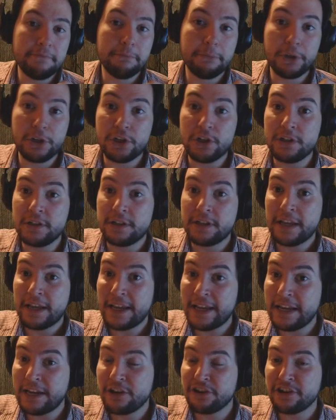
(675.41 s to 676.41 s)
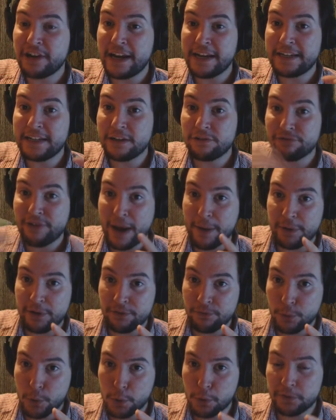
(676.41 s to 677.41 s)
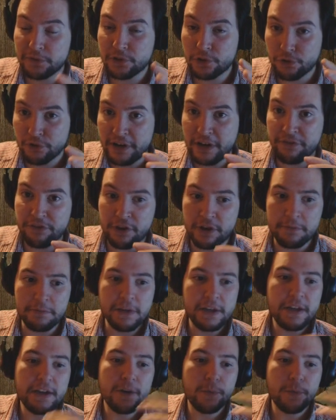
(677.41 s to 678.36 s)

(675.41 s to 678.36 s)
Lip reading: because he created rabid wolves, 3 of them,